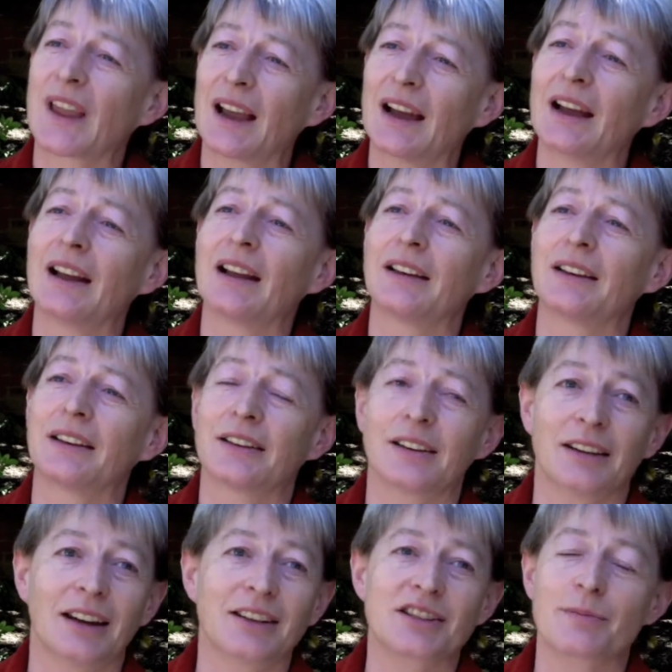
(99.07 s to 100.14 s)
And
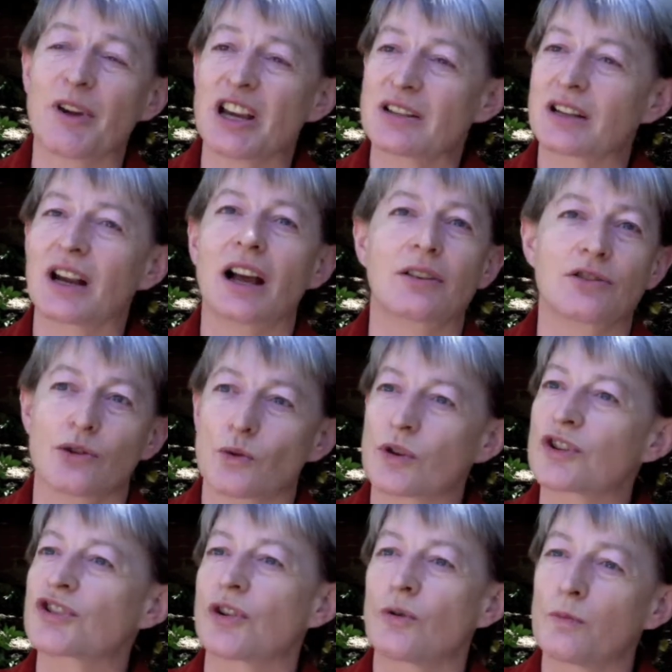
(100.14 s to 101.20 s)
it's amazing how
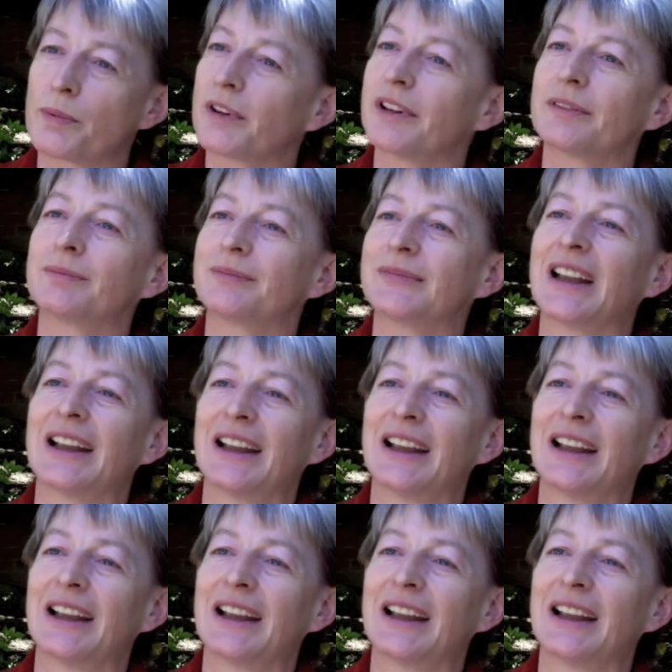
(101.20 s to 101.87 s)
doors open.